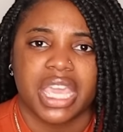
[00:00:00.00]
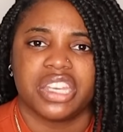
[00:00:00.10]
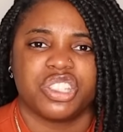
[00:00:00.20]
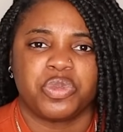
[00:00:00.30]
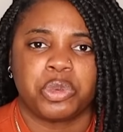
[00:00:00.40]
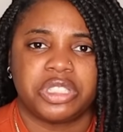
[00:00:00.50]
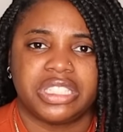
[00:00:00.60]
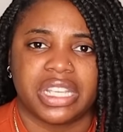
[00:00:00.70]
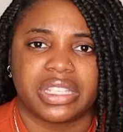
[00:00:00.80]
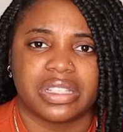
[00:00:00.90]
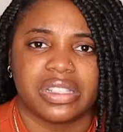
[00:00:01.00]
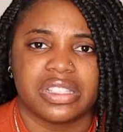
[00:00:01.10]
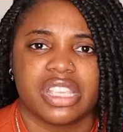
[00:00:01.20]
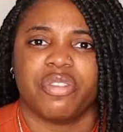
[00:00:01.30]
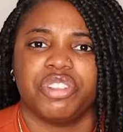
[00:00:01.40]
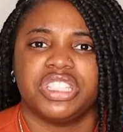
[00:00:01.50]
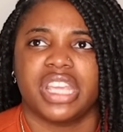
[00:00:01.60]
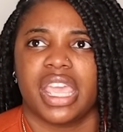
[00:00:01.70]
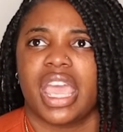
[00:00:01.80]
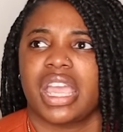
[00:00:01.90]
and it's ridiculous. Every
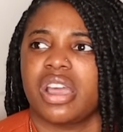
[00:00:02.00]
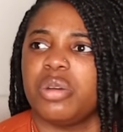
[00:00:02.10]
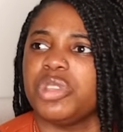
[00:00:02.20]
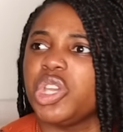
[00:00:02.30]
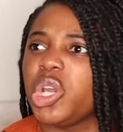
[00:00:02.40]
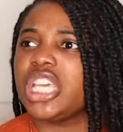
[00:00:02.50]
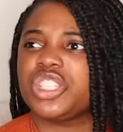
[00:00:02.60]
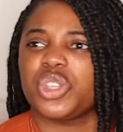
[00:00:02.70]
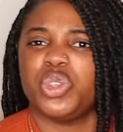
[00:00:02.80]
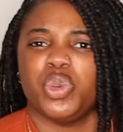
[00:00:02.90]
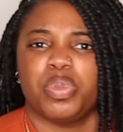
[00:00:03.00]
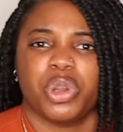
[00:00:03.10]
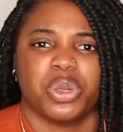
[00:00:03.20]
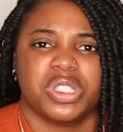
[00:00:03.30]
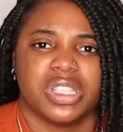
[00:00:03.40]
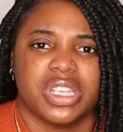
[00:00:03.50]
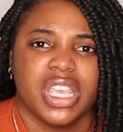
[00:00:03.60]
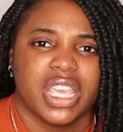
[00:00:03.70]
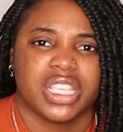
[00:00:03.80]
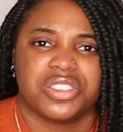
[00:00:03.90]
day I come here, it's a new person.
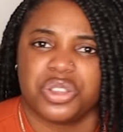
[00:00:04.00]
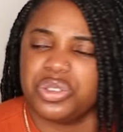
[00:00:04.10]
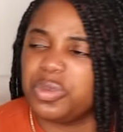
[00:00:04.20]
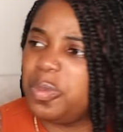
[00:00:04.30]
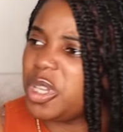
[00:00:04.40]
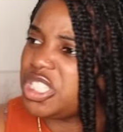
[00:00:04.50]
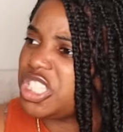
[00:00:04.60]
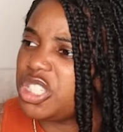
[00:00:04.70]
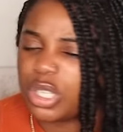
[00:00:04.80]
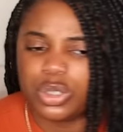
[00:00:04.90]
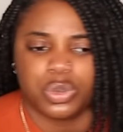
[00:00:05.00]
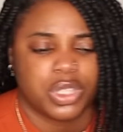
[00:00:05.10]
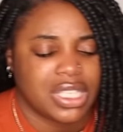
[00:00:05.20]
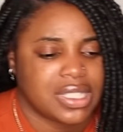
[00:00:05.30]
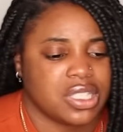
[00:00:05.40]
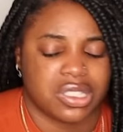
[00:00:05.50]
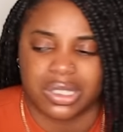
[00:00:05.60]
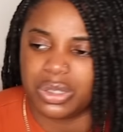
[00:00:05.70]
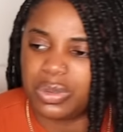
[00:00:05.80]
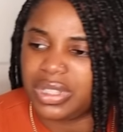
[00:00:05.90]
It's a new bitch. It's a new this. It's
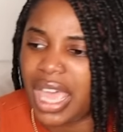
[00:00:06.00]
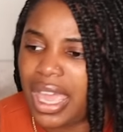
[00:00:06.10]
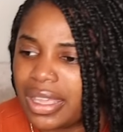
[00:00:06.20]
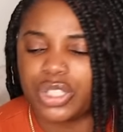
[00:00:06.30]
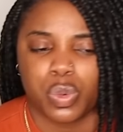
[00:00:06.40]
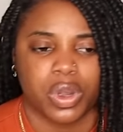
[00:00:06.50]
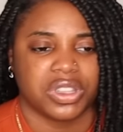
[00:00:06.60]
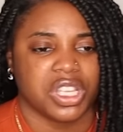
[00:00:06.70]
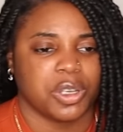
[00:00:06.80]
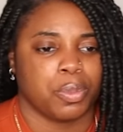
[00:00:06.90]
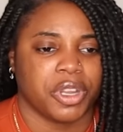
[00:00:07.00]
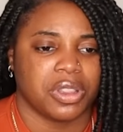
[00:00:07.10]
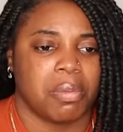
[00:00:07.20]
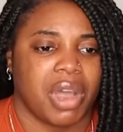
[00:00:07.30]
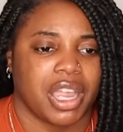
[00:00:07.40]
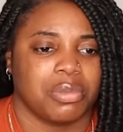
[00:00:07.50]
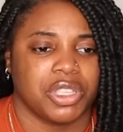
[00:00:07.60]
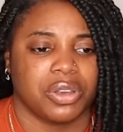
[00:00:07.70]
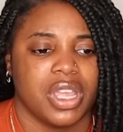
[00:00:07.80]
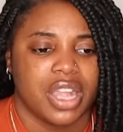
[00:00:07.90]
a new that. It's one thing to bring the mime
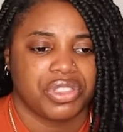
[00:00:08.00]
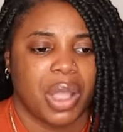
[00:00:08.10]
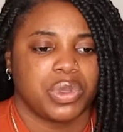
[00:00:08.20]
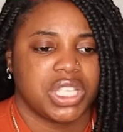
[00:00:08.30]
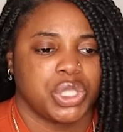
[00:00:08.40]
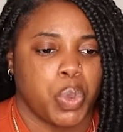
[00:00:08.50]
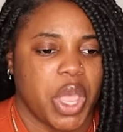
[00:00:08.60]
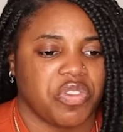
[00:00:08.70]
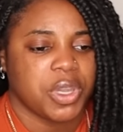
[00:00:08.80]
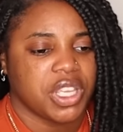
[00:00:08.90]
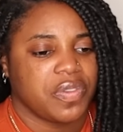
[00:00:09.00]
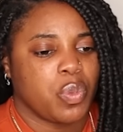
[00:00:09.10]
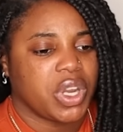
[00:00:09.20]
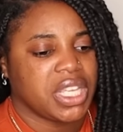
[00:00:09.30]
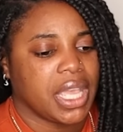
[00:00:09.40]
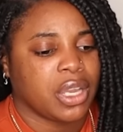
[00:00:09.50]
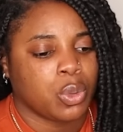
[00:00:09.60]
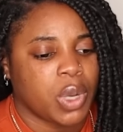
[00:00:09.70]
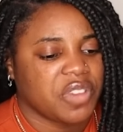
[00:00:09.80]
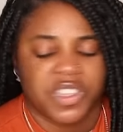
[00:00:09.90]
here. That was his wife. But even when he had
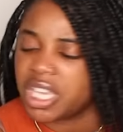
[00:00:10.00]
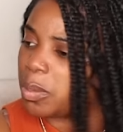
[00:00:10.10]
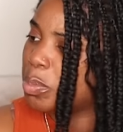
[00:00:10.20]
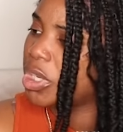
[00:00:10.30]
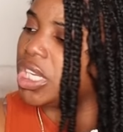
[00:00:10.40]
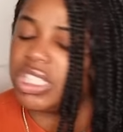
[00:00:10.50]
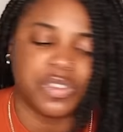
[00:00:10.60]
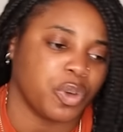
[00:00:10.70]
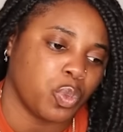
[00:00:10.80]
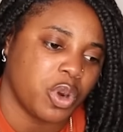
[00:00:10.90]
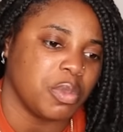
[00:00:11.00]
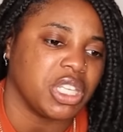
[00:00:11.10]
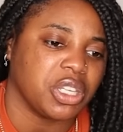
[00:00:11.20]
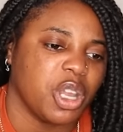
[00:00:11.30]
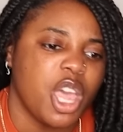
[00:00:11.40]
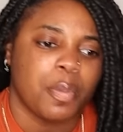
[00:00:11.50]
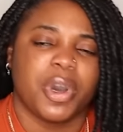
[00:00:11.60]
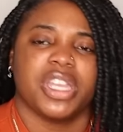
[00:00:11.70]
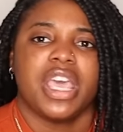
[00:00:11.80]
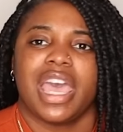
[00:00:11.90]
a wife, he kept bringing different women here.
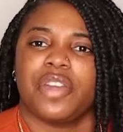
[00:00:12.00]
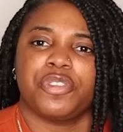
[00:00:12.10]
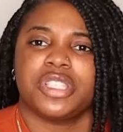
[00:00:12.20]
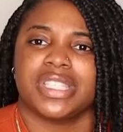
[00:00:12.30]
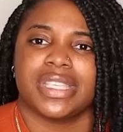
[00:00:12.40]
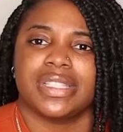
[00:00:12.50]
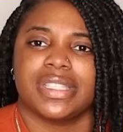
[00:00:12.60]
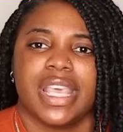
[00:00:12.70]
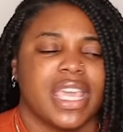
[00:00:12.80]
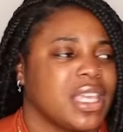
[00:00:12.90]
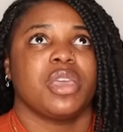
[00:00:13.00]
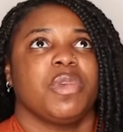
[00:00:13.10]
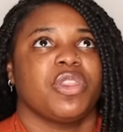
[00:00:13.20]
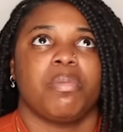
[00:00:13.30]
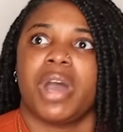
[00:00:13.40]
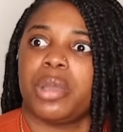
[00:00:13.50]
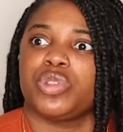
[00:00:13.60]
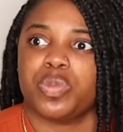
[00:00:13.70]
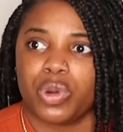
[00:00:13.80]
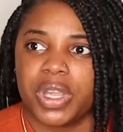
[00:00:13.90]
But ever since him and the
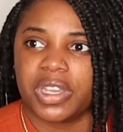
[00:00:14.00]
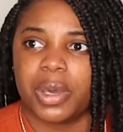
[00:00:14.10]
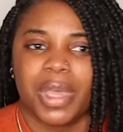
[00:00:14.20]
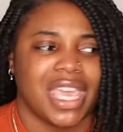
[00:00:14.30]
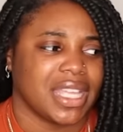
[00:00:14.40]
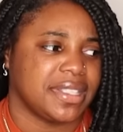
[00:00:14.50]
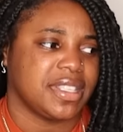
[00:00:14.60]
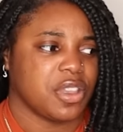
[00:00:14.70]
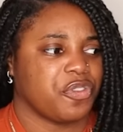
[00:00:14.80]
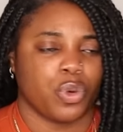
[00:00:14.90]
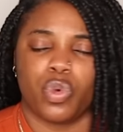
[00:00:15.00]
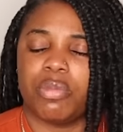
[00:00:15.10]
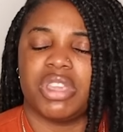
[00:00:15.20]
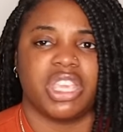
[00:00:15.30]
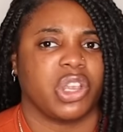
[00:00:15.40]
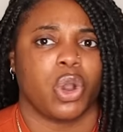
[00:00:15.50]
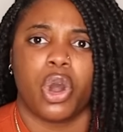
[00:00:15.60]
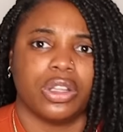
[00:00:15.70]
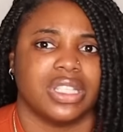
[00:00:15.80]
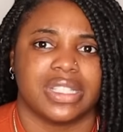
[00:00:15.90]
mime's broken up, it's different women here
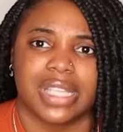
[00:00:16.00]
all the